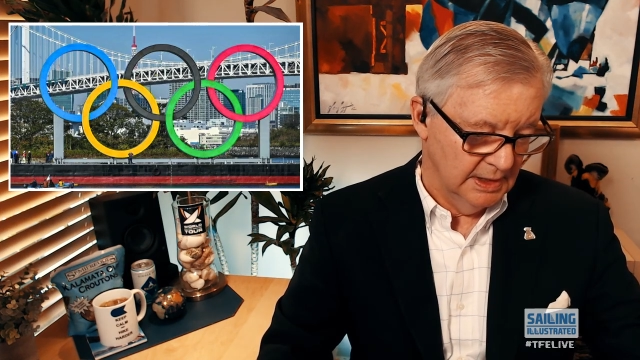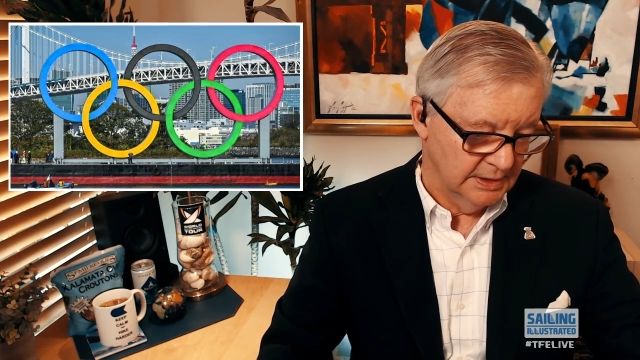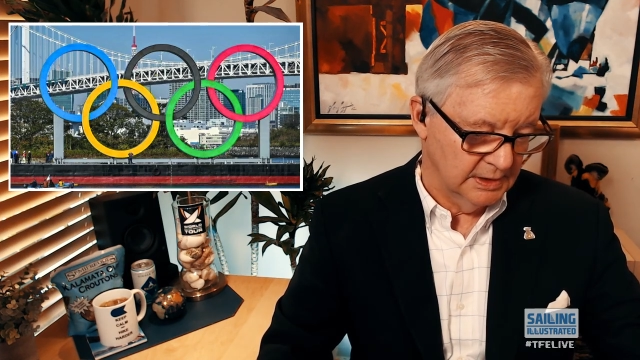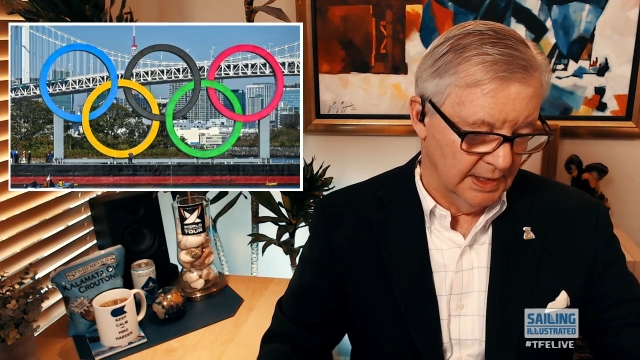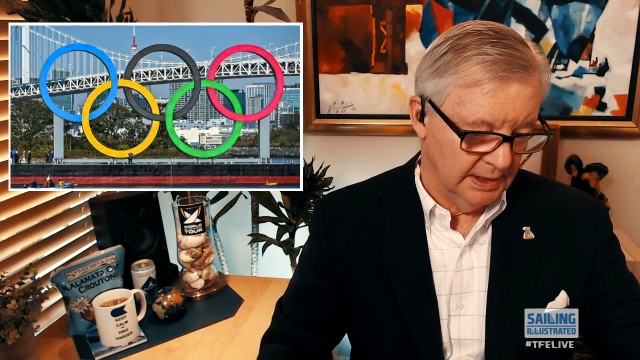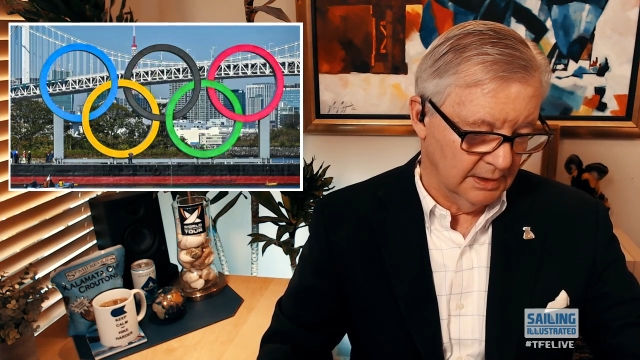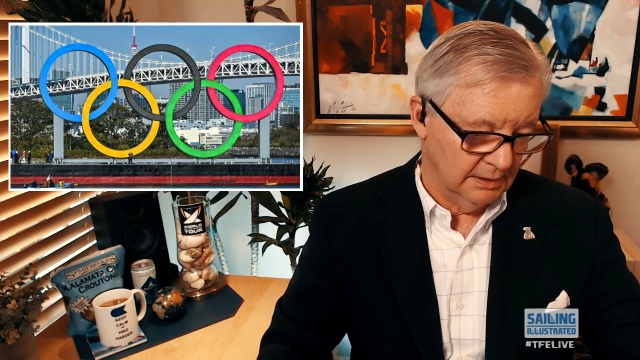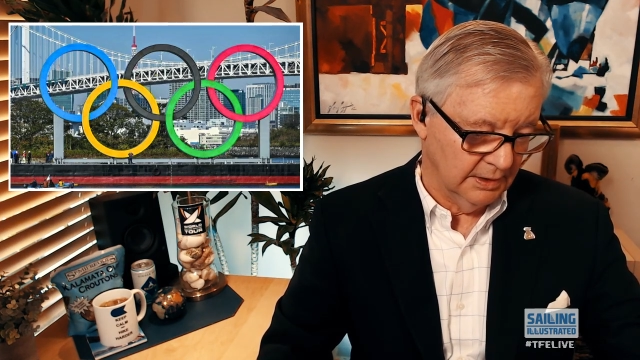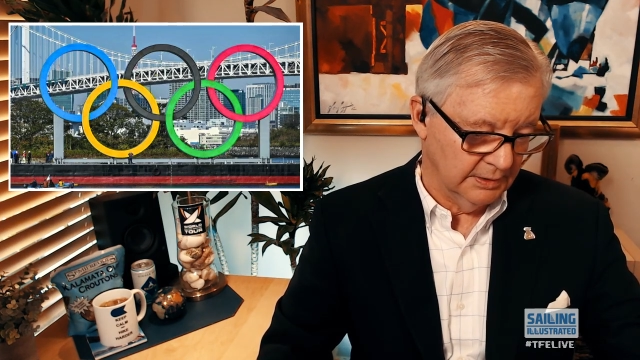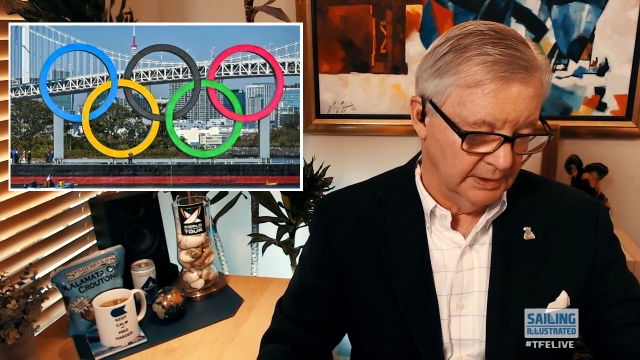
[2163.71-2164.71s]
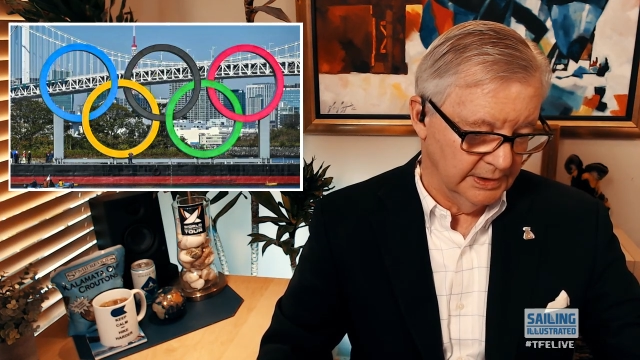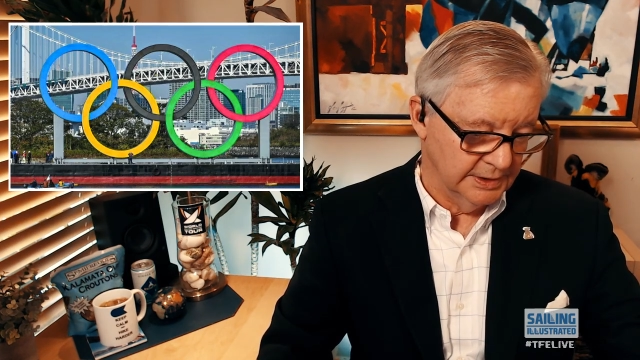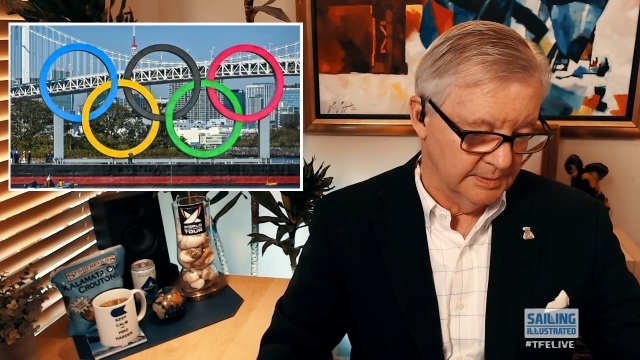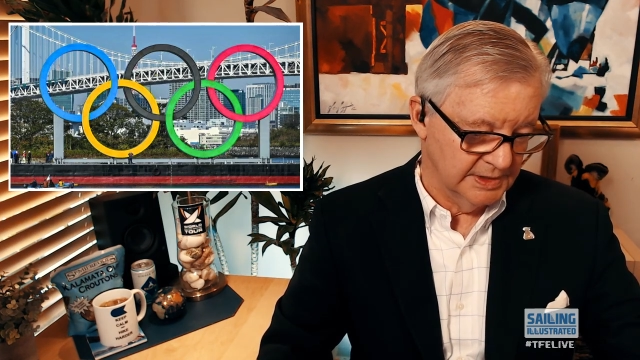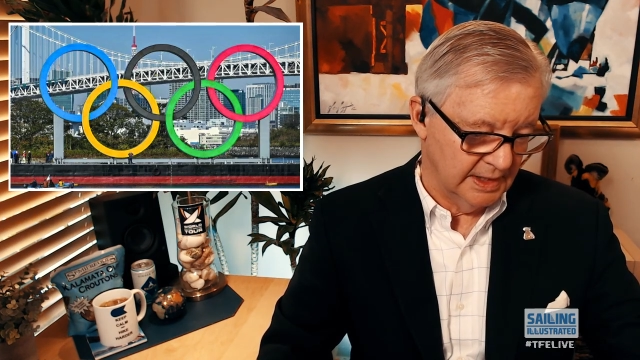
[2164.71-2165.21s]
slang and
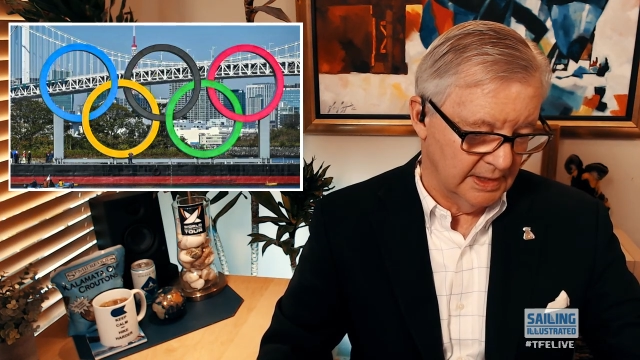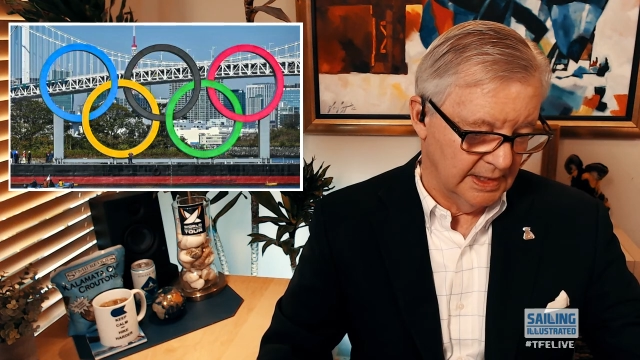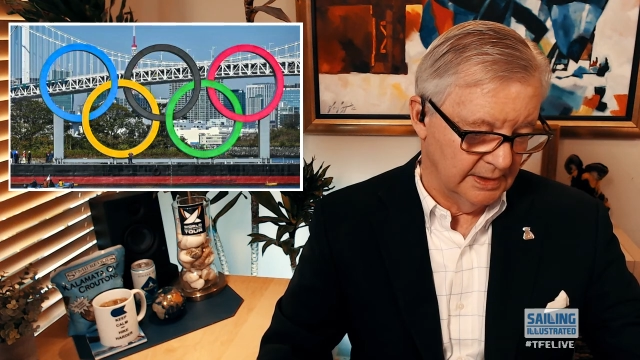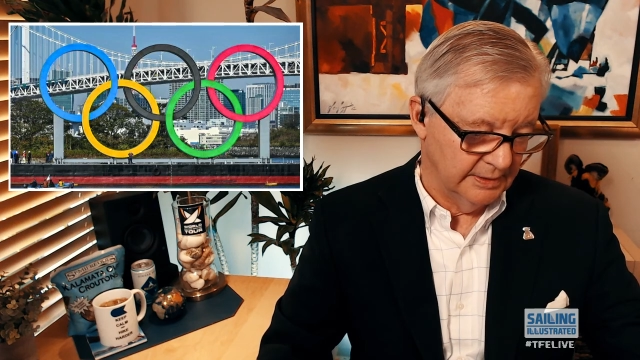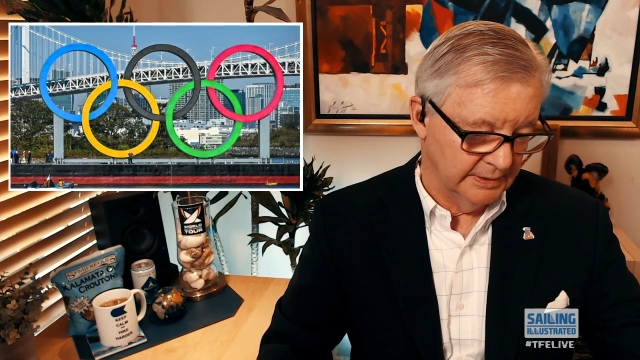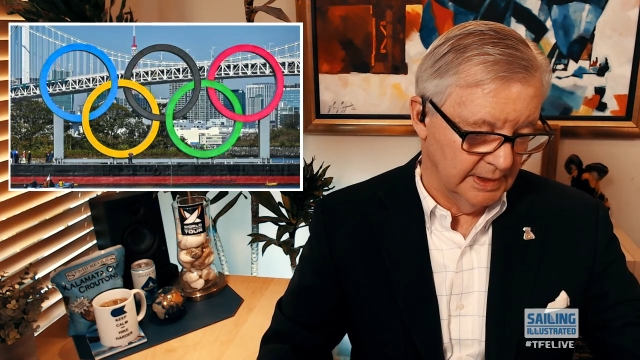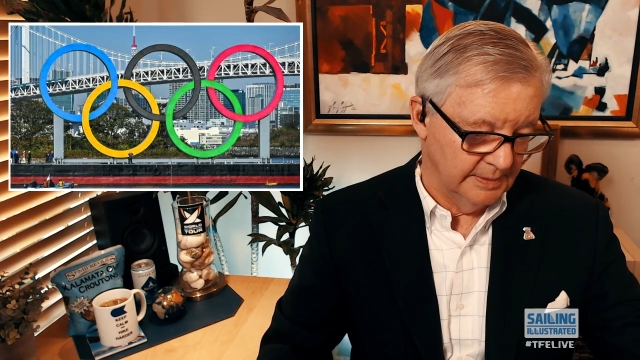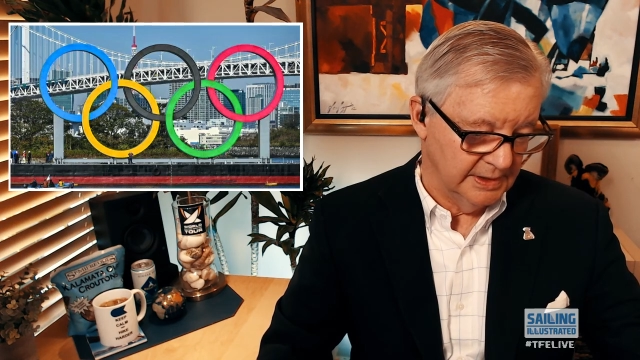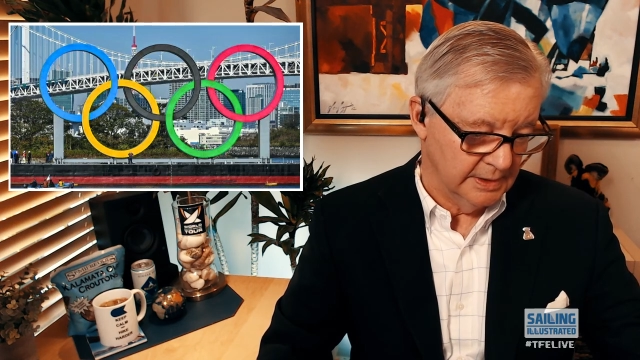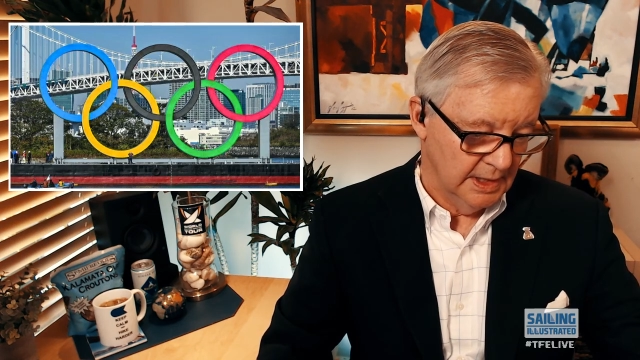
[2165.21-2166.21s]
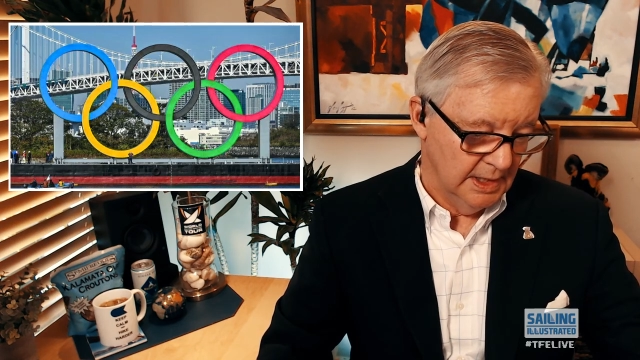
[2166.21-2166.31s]
colloquialism sound. I don't know what that means.